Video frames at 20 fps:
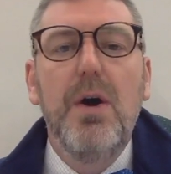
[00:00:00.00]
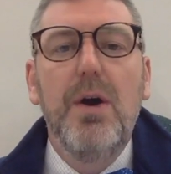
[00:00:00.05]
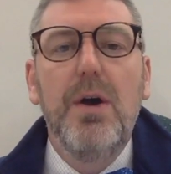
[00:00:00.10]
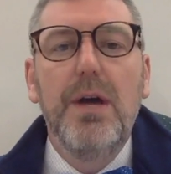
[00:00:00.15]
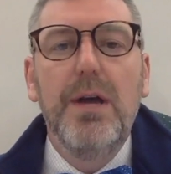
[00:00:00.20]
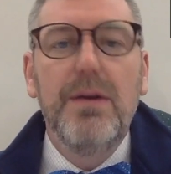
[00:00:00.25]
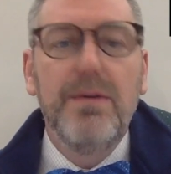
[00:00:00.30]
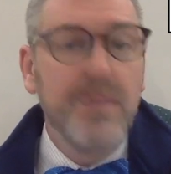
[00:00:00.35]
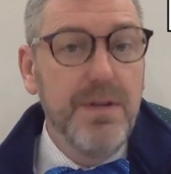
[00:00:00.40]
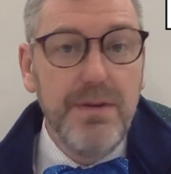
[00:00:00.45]

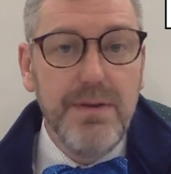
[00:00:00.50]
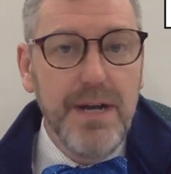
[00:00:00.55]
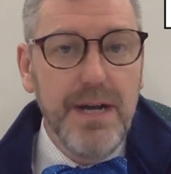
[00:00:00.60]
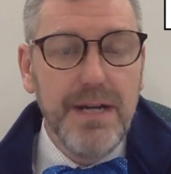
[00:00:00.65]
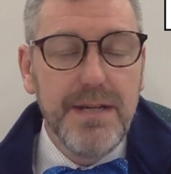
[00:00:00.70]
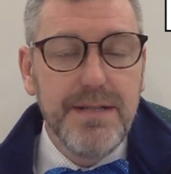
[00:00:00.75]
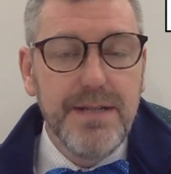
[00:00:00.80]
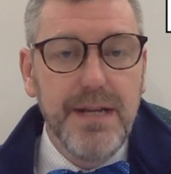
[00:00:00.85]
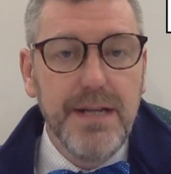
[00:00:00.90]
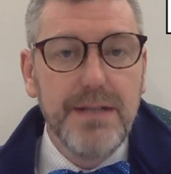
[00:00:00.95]
of the
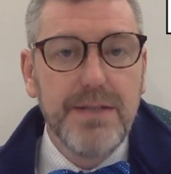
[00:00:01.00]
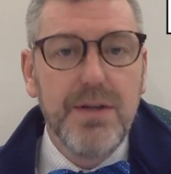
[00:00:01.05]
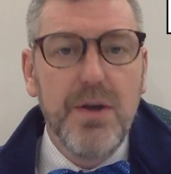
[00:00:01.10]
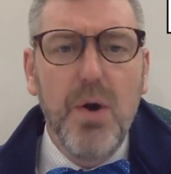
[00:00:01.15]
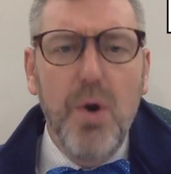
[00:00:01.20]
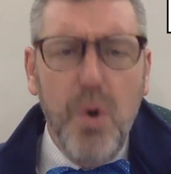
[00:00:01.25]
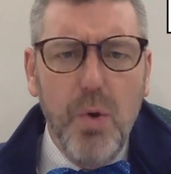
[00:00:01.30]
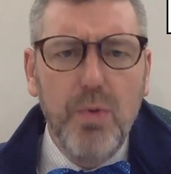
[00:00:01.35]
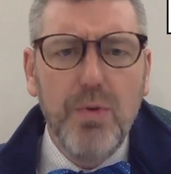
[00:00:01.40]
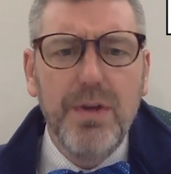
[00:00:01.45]
United States,
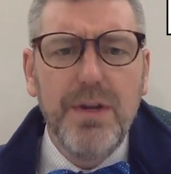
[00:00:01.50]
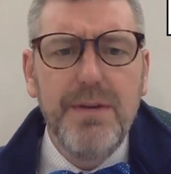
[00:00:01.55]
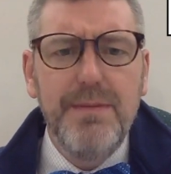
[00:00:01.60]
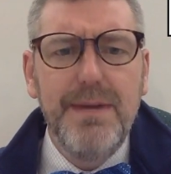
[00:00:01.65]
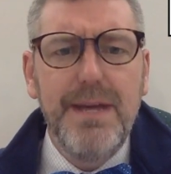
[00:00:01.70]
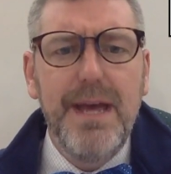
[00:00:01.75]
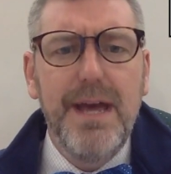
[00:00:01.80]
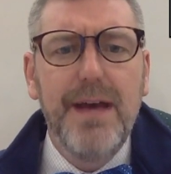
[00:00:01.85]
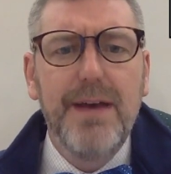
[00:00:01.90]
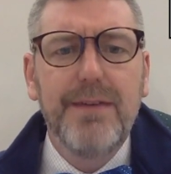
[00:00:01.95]
only to
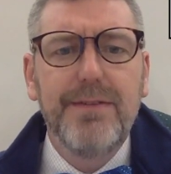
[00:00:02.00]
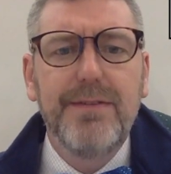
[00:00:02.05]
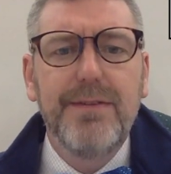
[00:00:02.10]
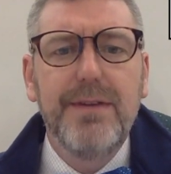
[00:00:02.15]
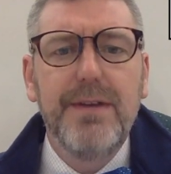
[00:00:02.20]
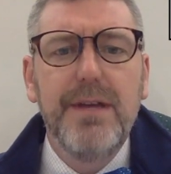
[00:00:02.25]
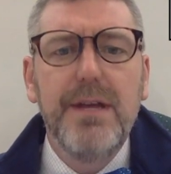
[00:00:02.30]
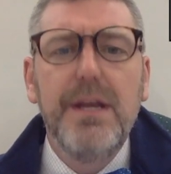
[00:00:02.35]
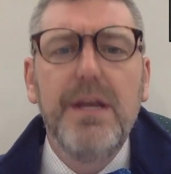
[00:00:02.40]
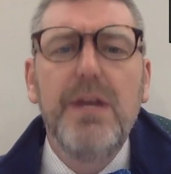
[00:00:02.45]
be asked,
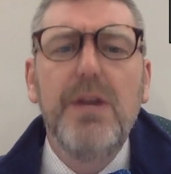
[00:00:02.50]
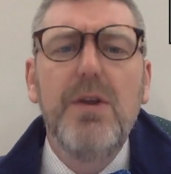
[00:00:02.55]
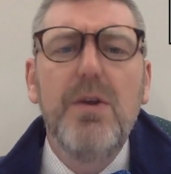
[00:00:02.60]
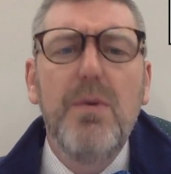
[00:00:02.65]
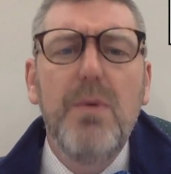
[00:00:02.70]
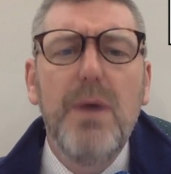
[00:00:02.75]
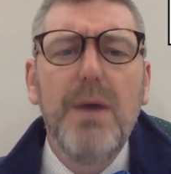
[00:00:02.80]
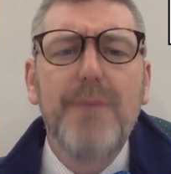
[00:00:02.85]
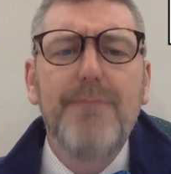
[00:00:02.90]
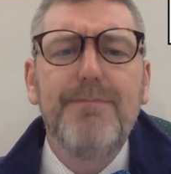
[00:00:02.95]
you know
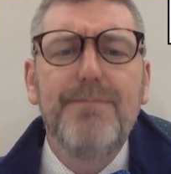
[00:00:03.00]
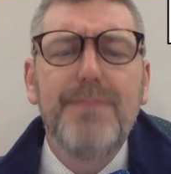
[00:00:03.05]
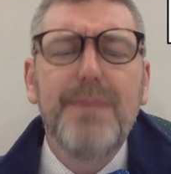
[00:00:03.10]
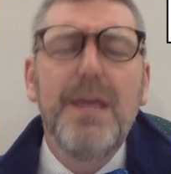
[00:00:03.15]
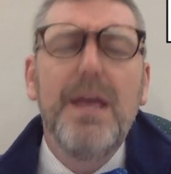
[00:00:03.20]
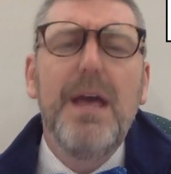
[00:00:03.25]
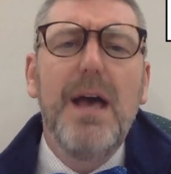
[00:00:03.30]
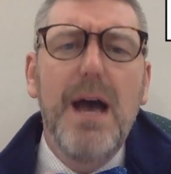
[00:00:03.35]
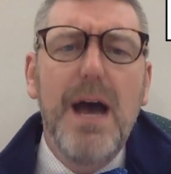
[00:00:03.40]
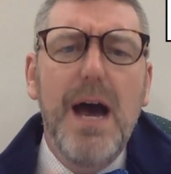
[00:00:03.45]
what?
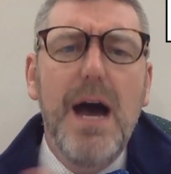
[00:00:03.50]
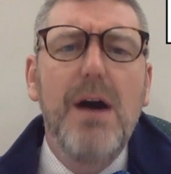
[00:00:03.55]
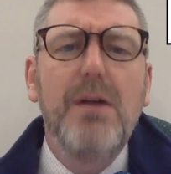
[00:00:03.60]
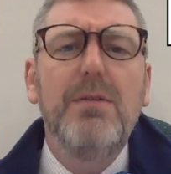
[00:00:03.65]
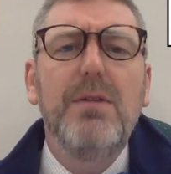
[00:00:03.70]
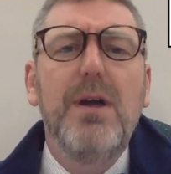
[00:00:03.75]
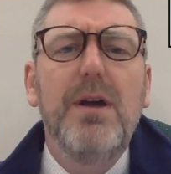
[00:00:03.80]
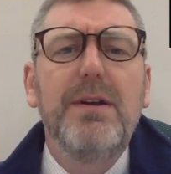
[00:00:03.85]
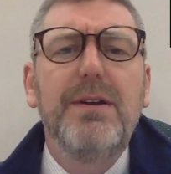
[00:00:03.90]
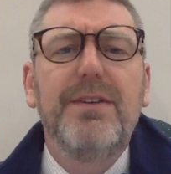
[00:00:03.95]
How
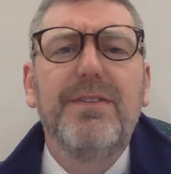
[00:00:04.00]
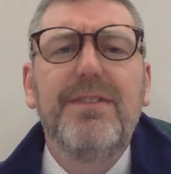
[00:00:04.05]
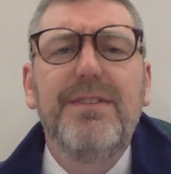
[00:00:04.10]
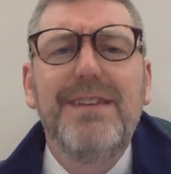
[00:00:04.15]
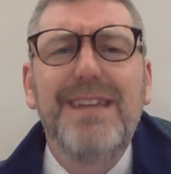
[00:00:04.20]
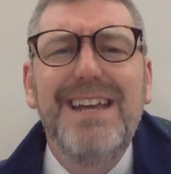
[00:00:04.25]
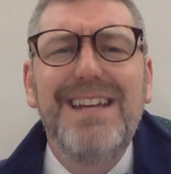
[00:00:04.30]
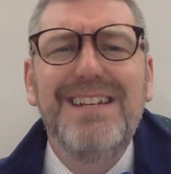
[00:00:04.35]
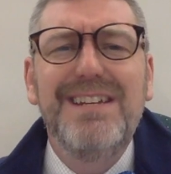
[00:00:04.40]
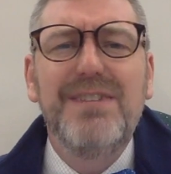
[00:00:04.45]
long does it
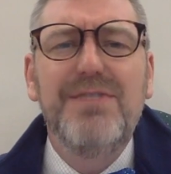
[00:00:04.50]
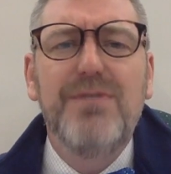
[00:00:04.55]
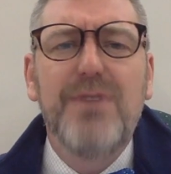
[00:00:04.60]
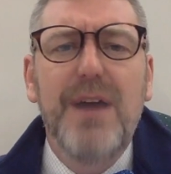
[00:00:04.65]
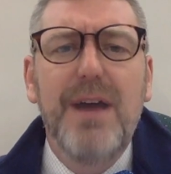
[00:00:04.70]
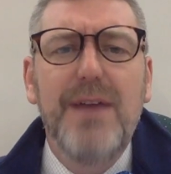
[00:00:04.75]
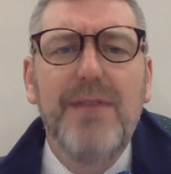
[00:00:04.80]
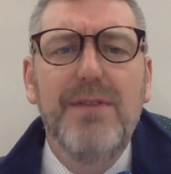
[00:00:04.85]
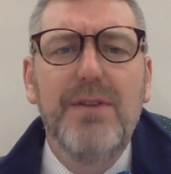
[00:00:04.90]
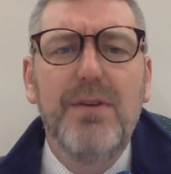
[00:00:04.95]
take to
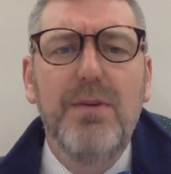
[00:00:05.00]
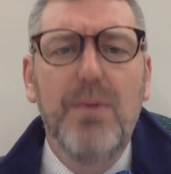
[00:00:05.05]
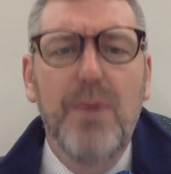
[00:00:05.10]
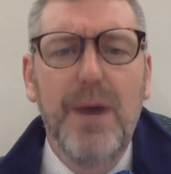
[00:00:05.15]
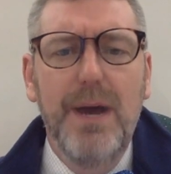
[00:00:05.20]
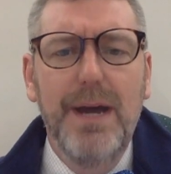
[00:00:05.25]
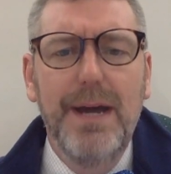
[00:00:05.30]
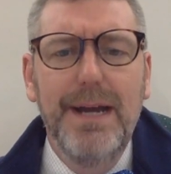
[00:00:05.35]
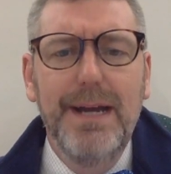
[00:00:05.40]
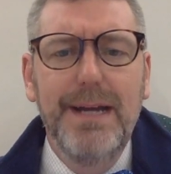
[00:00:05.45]
drive to
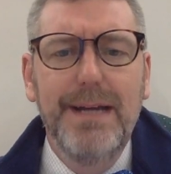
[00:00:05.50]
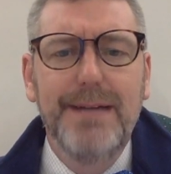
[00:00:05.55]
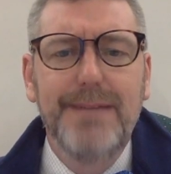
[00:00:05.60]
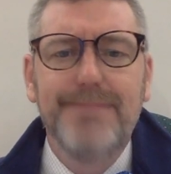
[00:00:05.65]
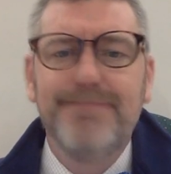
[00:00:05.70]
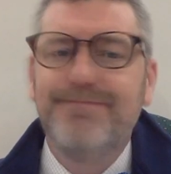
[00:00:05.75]
Hawaii?